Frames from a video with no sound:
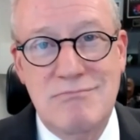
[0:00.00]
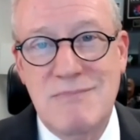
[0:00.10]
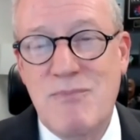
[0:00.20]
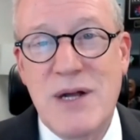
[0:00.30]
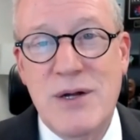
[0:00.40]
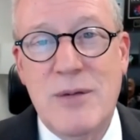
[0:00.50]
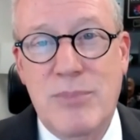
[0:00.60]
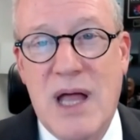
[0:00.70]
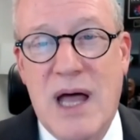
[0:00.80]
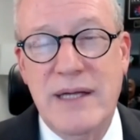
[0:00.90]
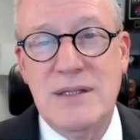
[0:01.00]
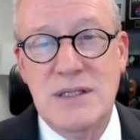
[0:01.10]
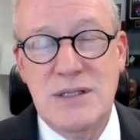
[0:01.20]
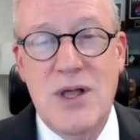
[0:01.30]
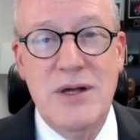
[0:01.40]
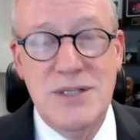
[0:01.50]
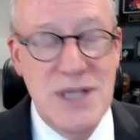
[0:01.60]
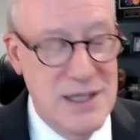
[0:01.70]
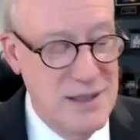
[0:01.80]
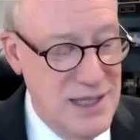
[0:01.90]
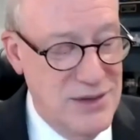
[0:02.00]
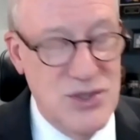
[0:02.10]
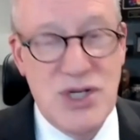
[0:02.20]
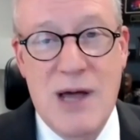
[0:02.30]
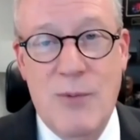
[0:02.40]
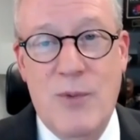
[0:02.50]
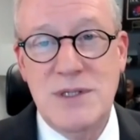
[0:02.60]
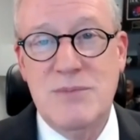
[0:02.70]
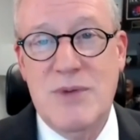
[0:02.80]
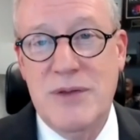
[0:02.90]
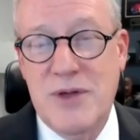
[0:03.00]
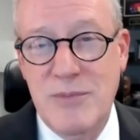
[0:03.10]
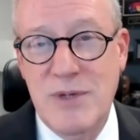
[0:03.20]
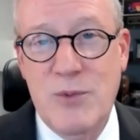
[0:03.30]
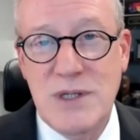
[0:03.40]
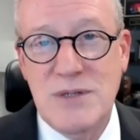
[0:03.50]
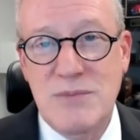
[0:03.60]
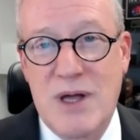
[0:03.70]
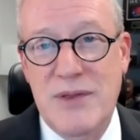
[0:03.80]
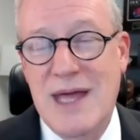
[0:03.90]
better compliance. As long as they can get the shot once a month, come in once a month,